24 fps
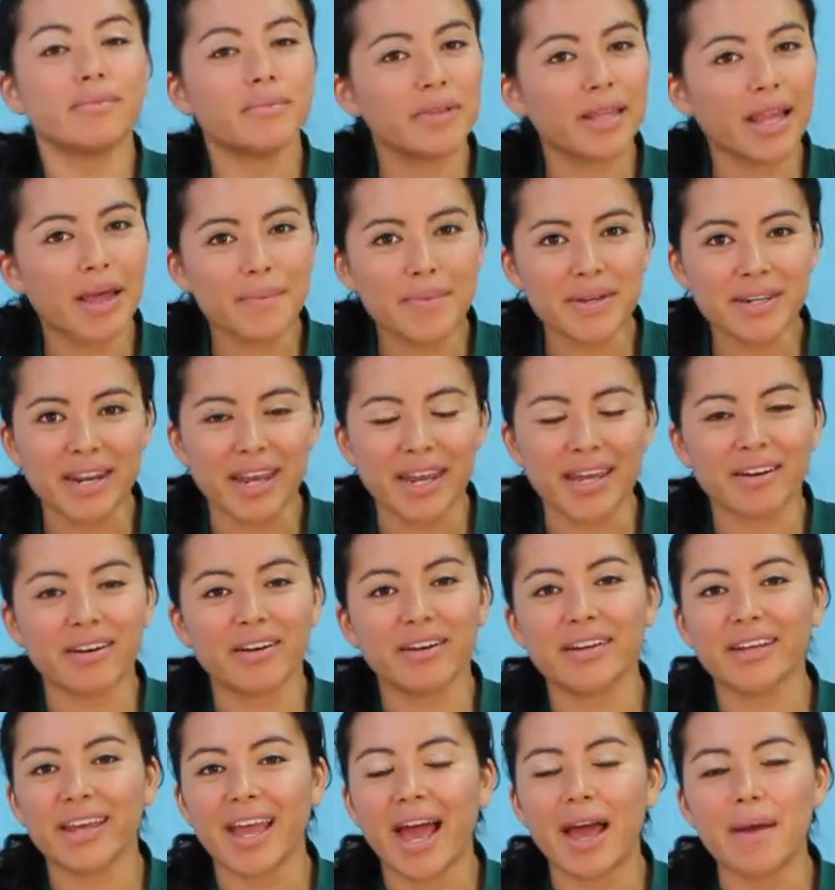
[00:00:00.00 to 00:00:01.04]
Lemonade
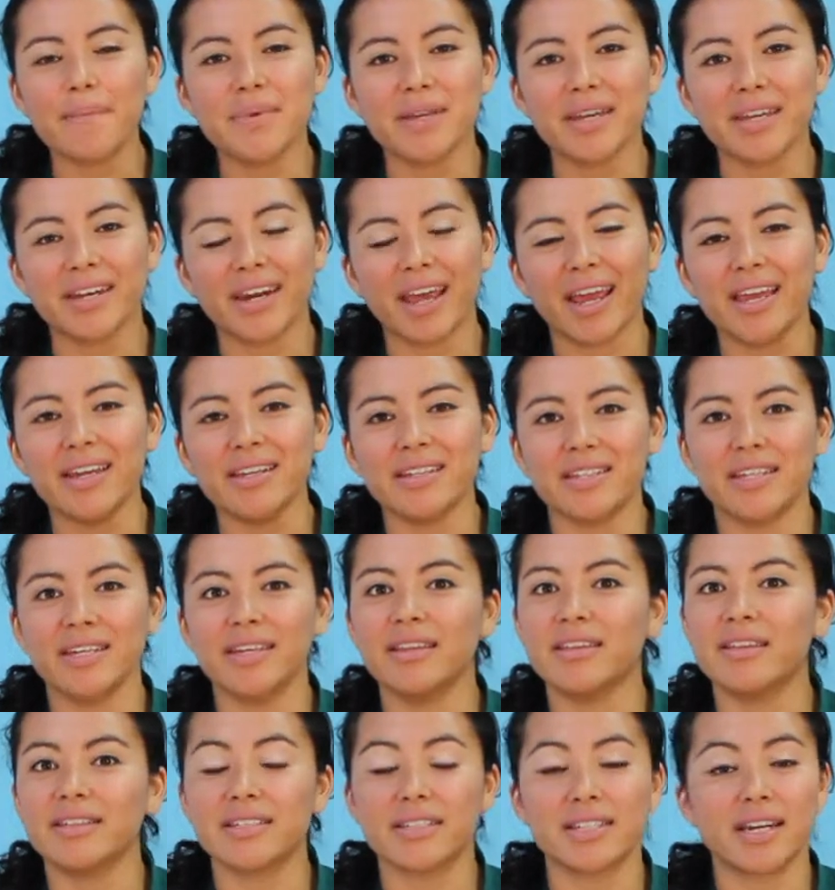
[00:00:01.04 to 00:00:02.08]
on Canby and
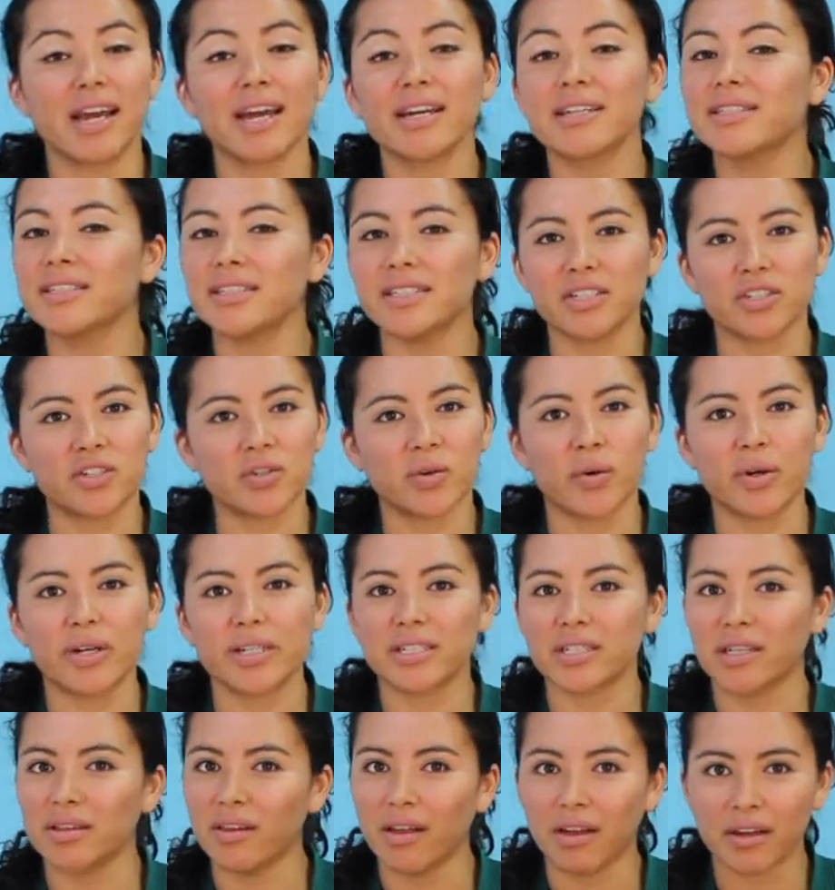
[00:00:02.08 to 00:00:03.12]
18th is an excellent
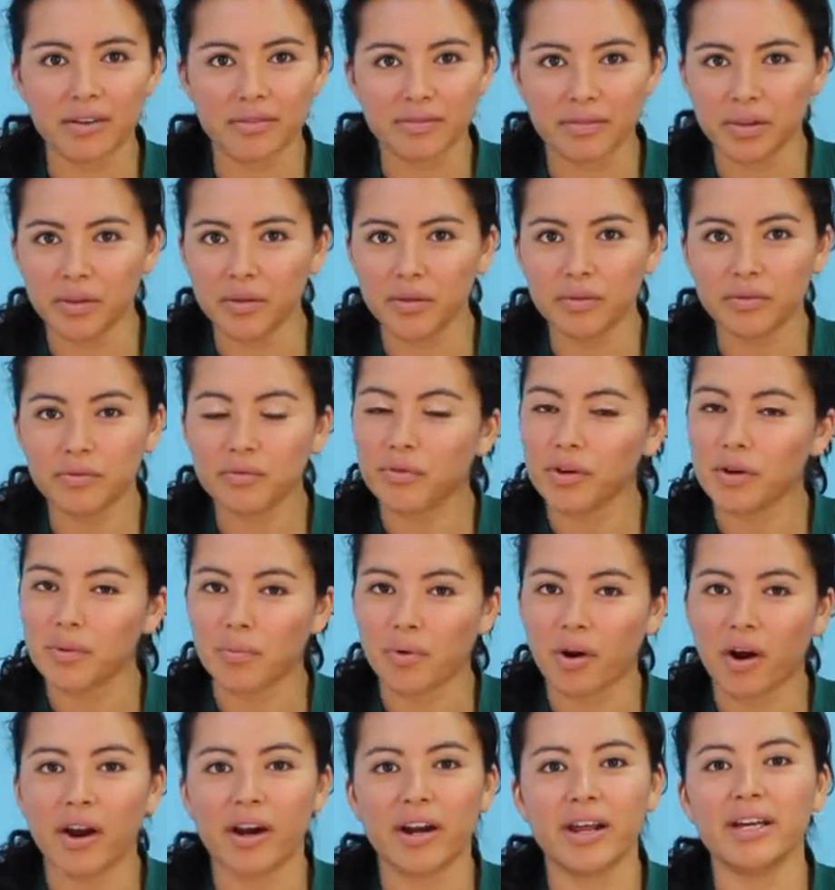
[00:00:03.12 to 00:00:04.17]
choice. A lot of gluten-free
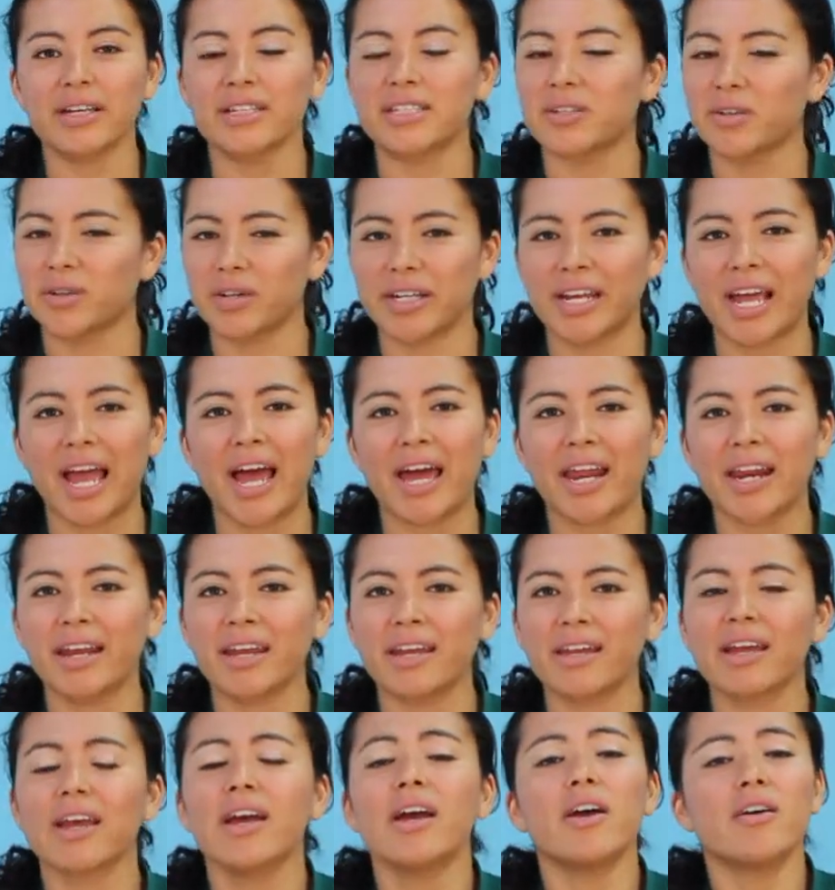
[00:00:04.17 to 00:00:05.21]
products,
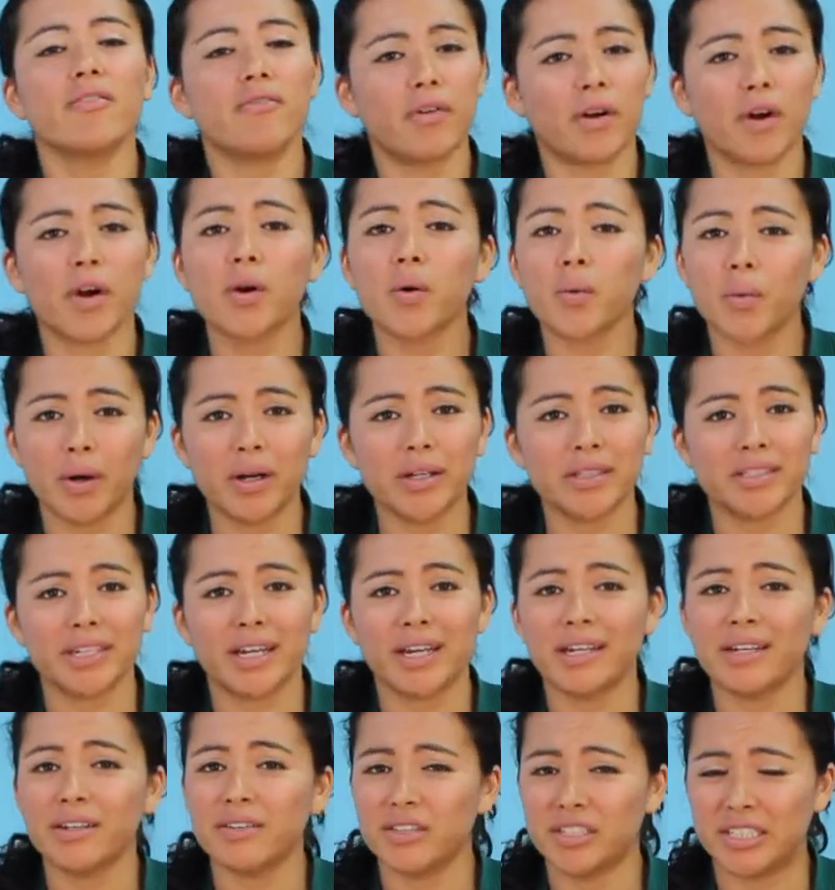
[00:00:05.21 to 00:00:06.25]
organic, very well
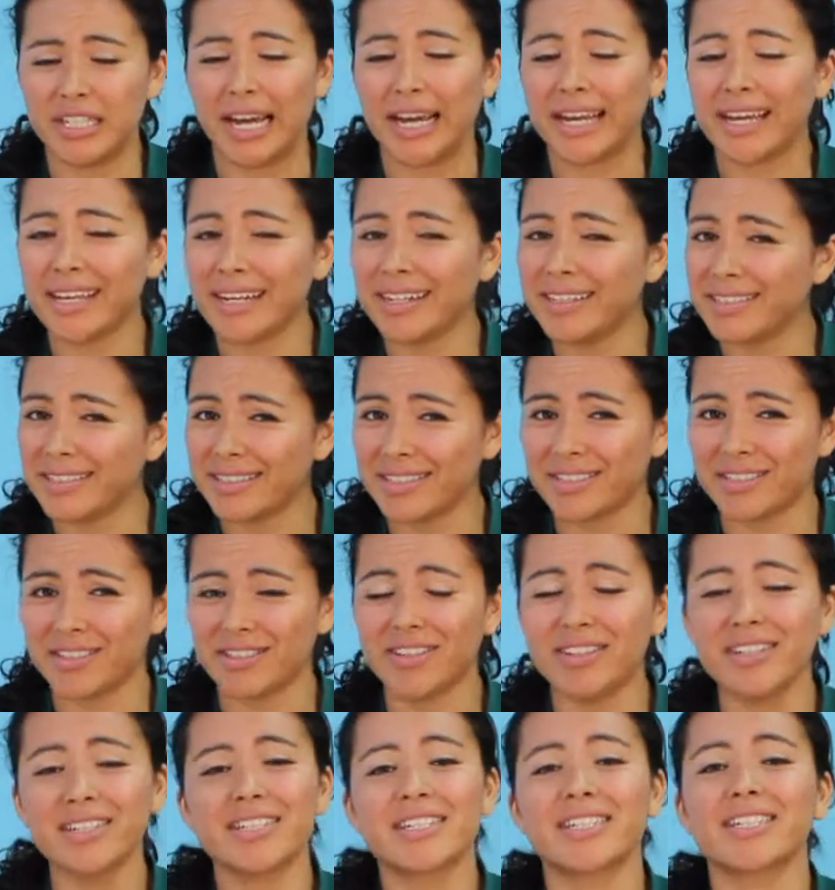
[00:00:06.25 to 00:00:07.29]
done, and decadent
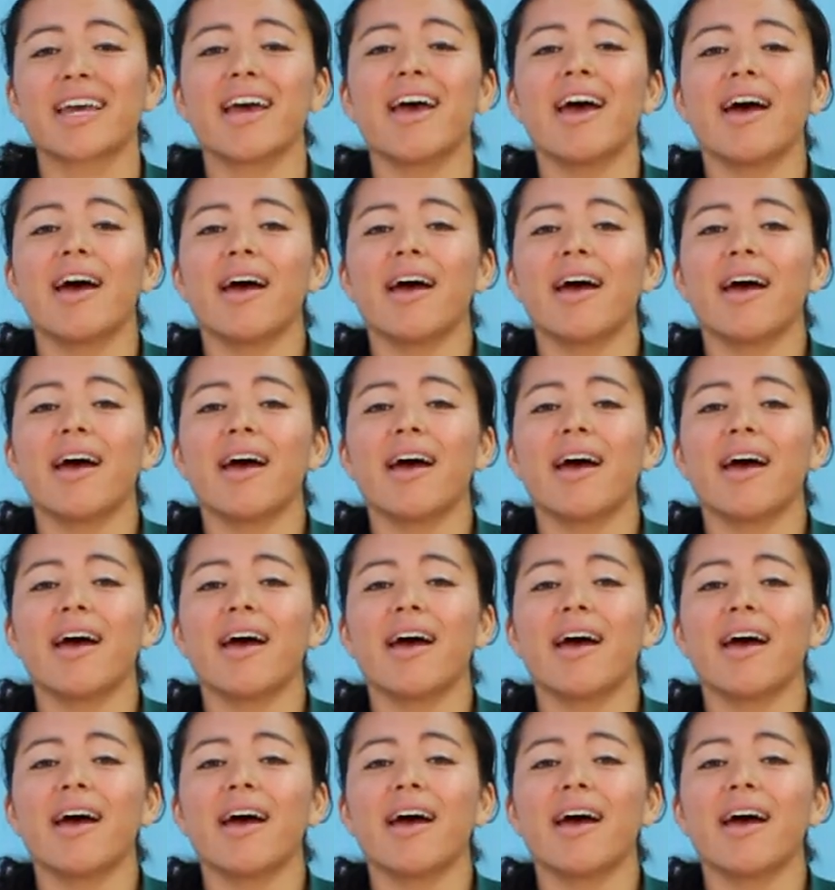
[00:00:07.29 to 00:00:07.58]
desserts.